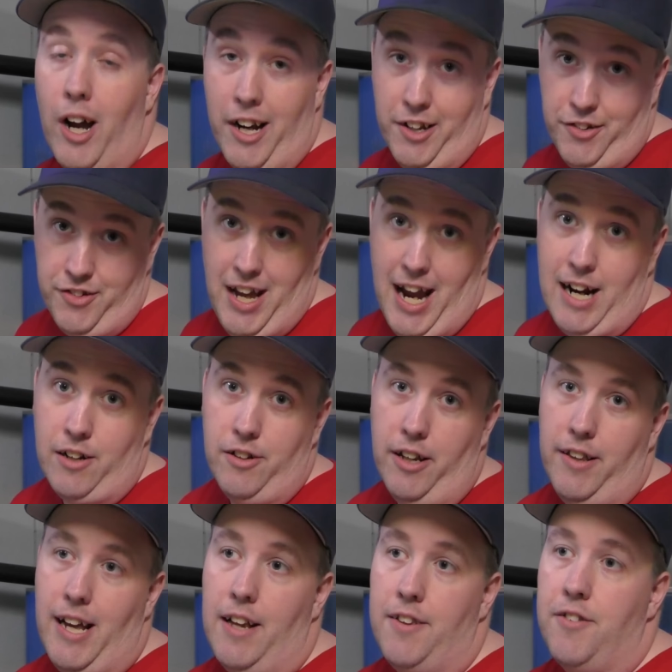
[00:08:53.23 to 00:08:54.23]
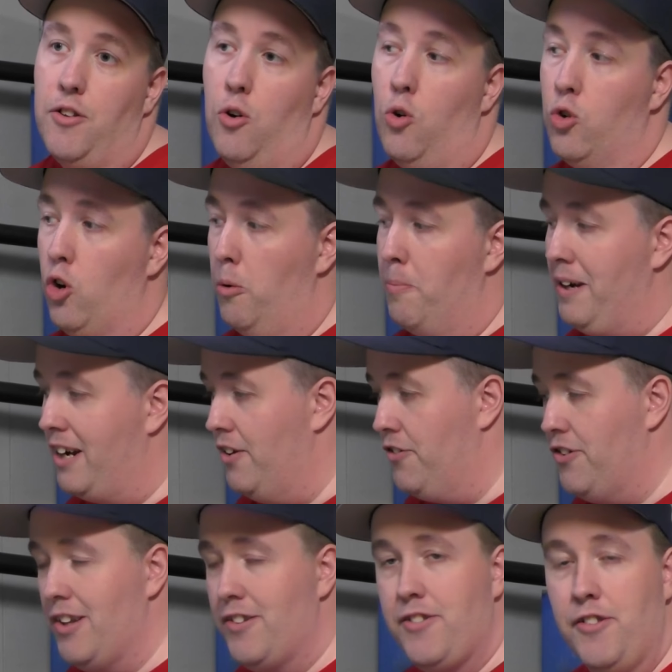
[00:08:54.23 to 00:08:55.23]
Right, exactly. That's the whole goal,
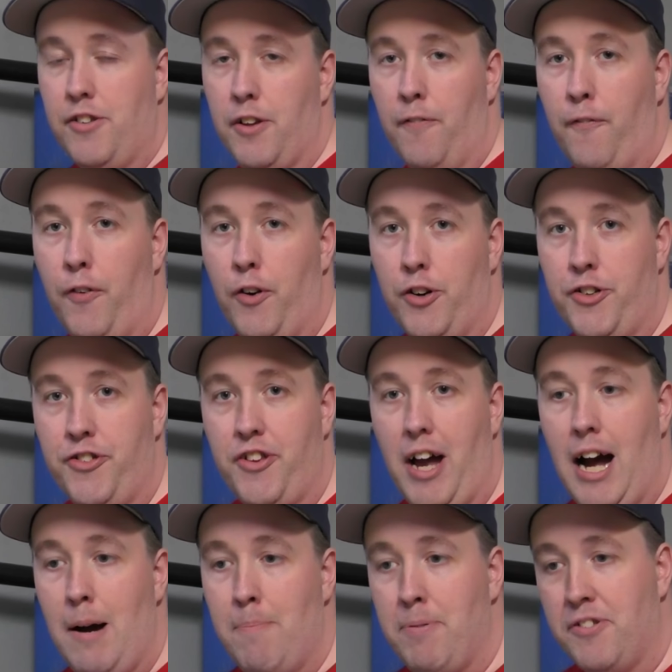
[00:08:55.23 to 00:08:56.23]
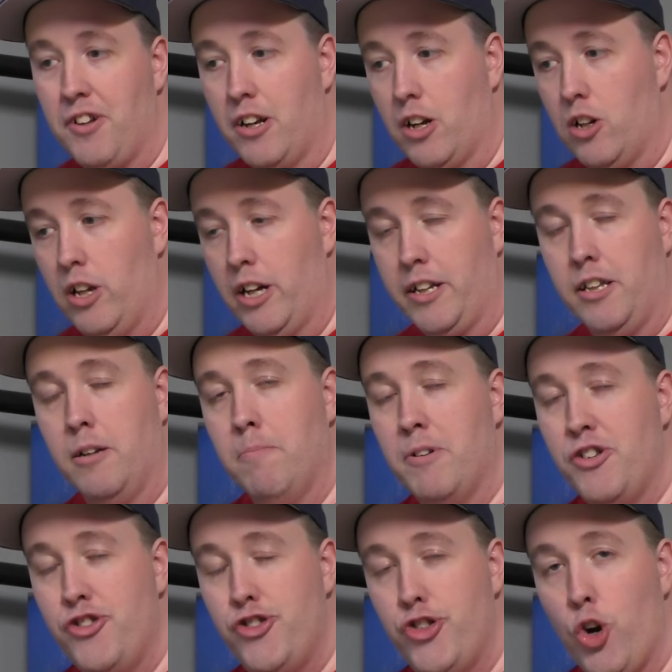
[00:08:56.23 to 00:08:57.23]
because this is the first stop. It's going to collect the
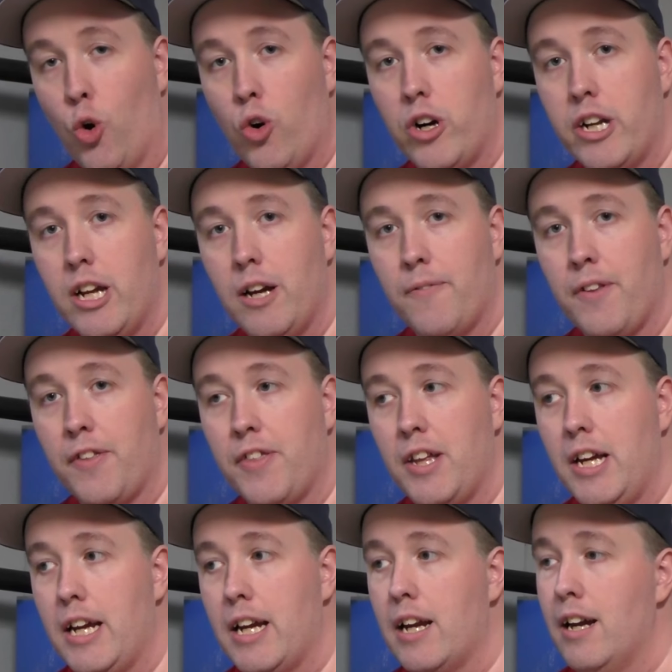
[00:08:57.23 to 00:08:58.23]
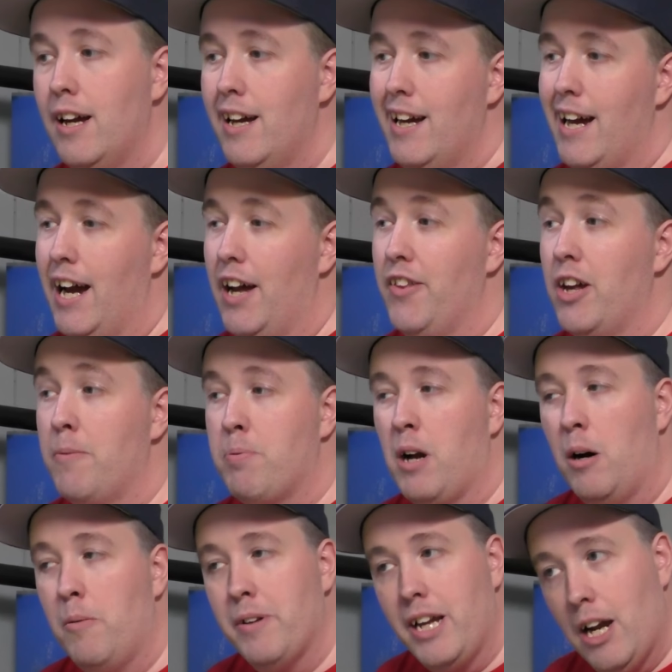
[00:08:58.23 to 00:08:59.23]
majority of the thing, and then
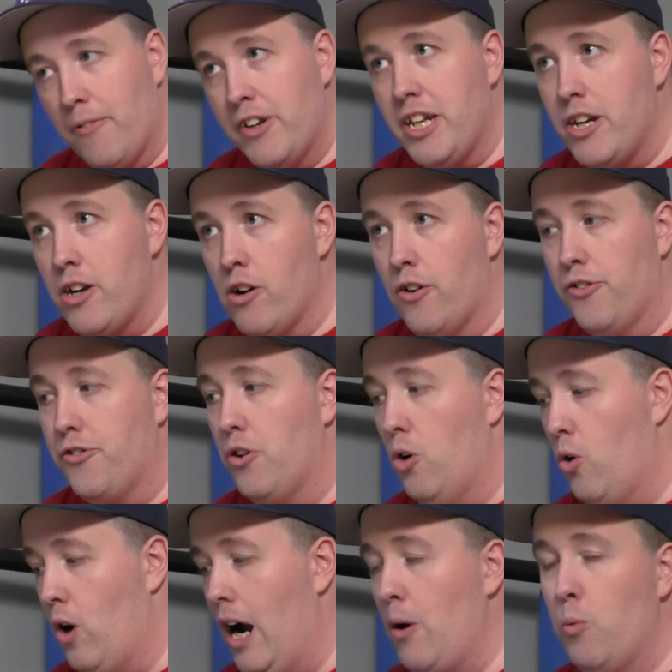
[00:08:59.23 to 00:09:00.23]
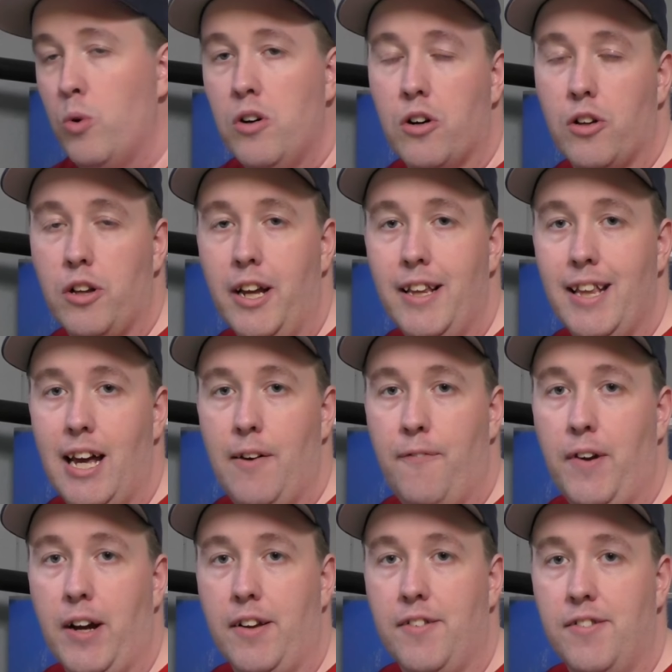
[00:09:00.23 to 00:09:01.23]
probably every year or so I will clean the
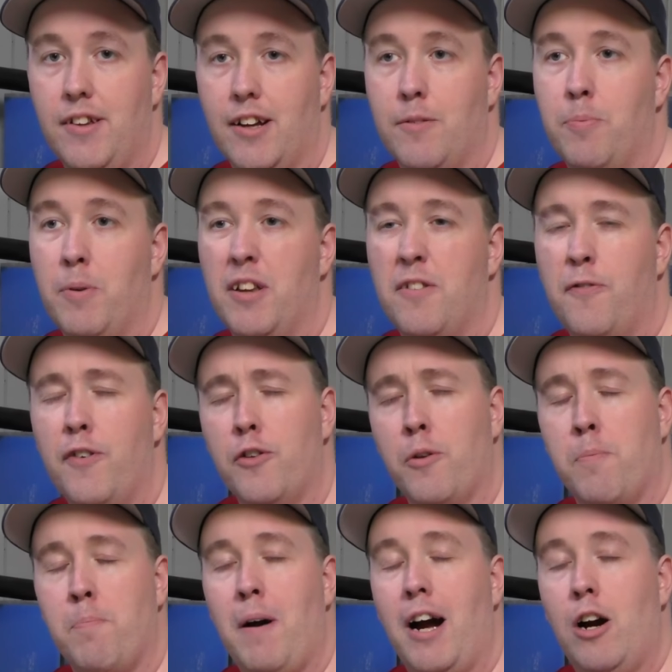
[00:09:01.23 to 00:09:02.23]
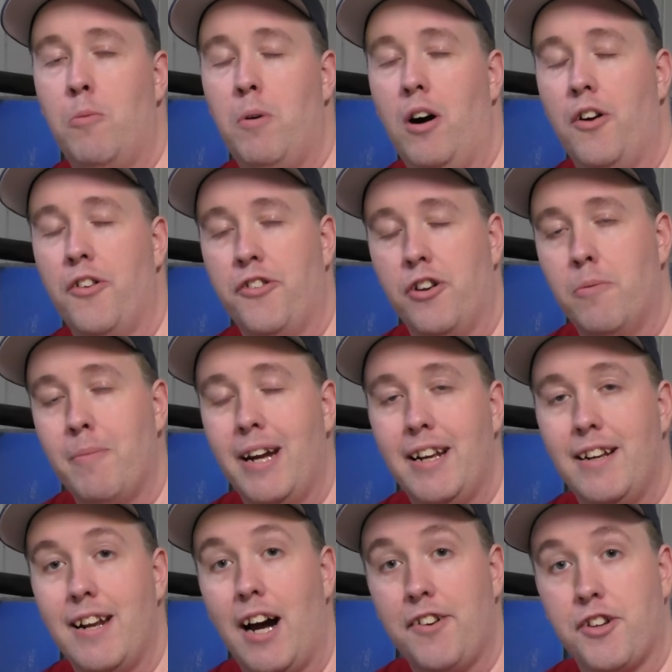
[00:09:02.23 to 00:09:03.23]
FX6, but it's filled with bioballs that are
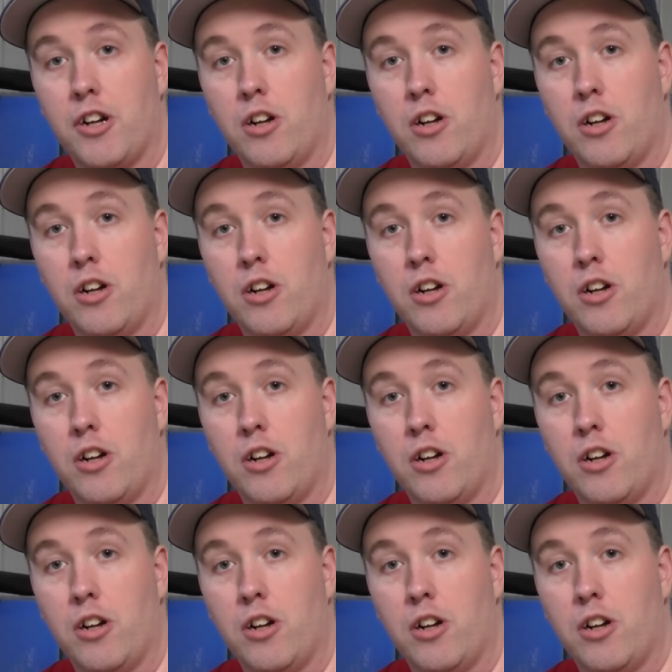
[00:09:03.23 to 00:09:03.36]
made not